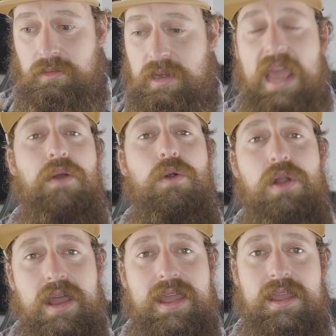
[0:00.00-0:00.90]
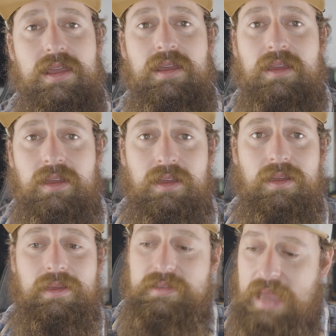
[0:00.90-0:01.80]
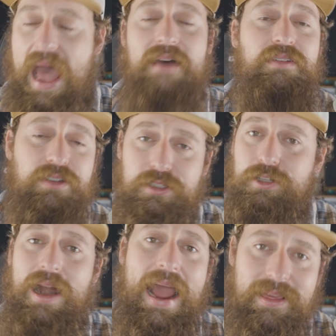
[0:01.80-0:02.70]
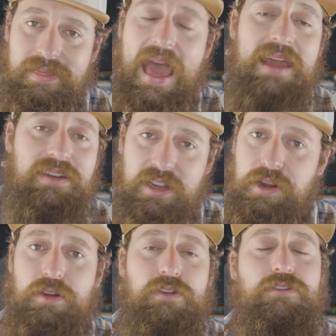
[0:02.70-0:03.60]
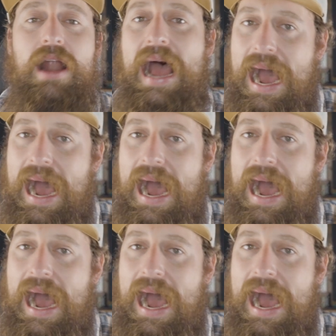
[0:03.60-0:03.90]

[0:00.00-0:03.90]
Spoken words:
day or night, is having to track that deer for